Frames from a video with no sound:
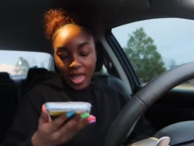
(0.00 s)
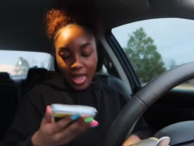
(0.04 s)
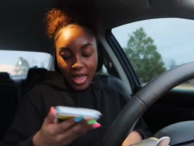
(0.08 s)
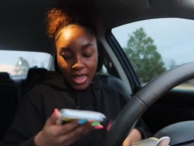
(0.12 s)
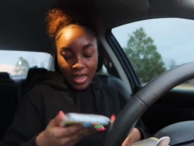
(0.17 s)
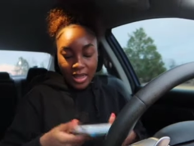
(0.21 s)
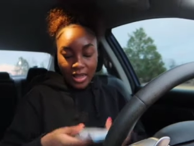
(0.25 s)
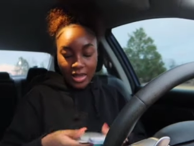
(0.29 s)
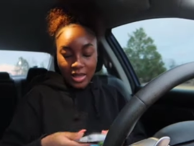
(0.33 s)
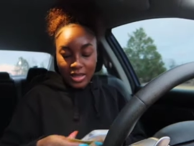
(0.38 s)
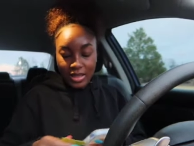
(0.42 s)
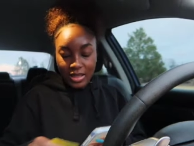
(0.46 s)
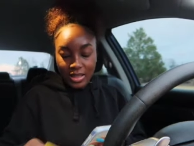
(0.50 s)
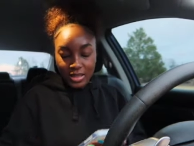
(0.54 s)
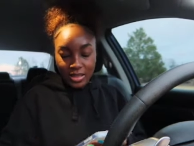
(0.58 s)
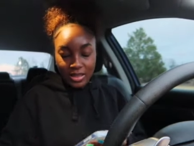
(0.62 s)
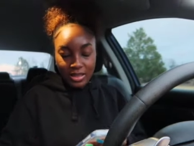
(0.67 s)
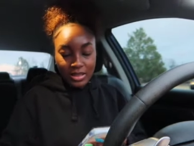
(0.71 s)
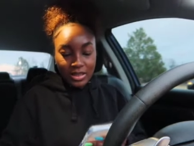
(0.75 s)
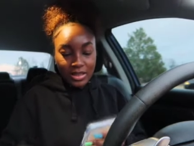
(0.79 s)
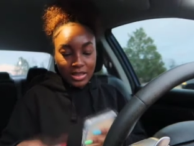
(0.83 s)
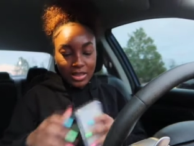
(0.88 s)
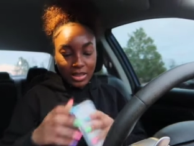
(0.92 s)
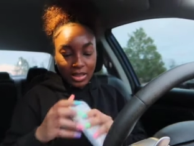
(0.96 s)

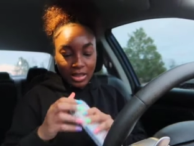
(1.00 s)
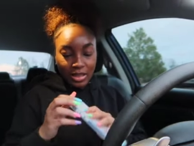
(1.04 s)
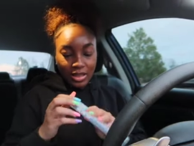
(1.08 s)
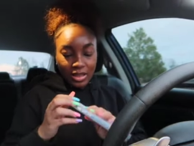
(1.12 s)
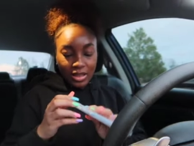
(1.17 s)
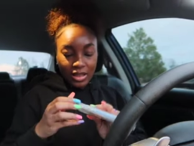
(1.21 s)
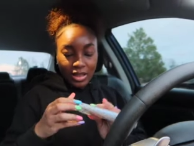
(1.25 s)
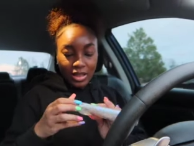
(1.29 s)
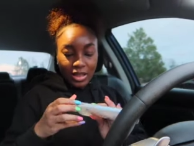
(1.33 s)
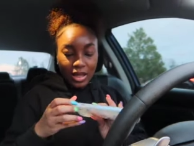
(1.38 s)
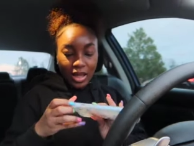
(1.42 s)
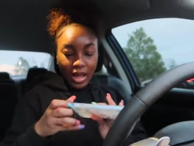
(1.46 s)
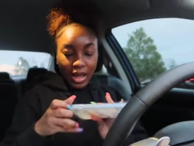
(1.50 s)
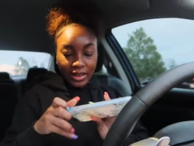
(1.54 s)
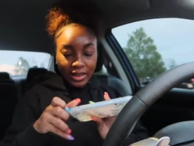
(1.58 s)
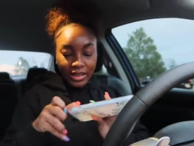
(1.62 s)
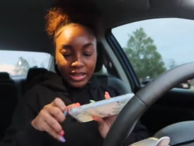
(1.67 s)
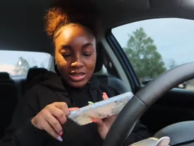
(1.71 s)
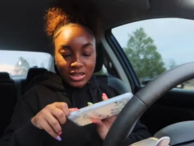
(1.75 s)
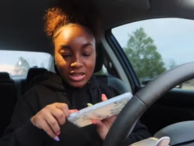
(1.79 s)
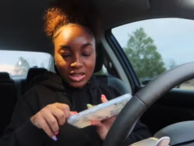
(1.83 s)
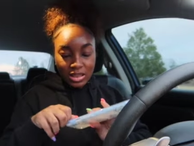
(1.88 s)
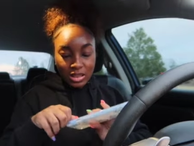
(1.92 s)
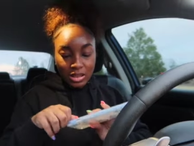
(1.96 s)
And I
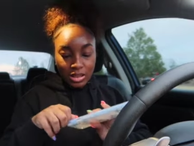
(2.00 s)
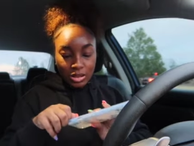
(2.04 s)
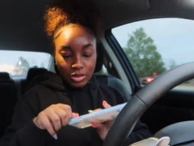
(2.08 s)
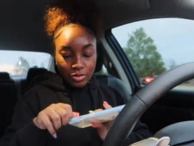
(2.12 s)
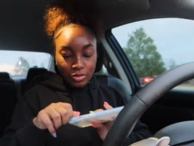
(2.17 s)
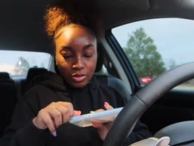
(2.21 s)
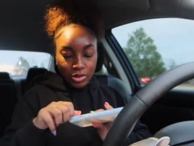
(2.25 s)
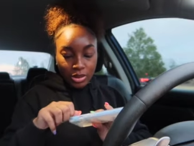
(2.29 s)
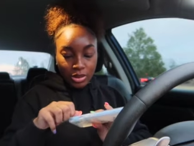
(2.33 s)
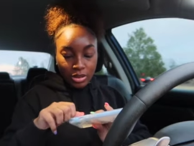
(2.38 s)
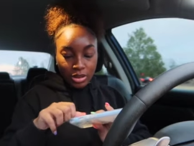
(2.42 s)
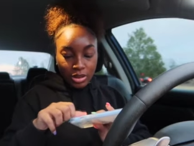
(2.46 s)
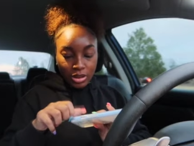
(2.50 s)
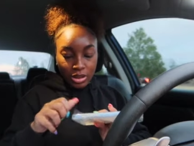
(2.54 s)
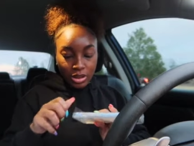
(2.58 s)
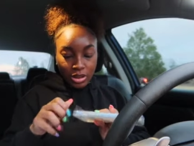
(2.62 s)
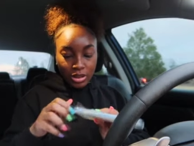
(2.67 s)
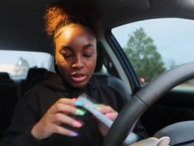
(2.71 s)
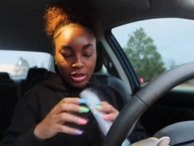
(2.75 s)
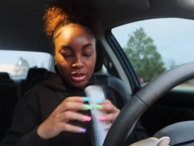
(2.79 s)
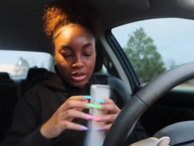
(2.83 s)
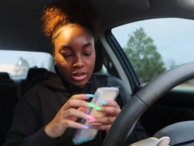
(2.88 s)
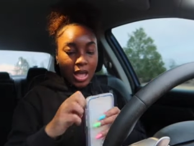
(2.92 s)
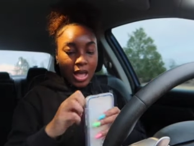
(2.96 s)
think it's gonna look real
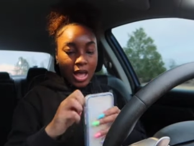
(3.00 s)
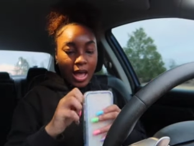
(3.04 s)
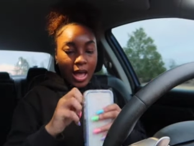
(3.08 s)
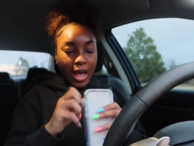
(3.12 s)
good.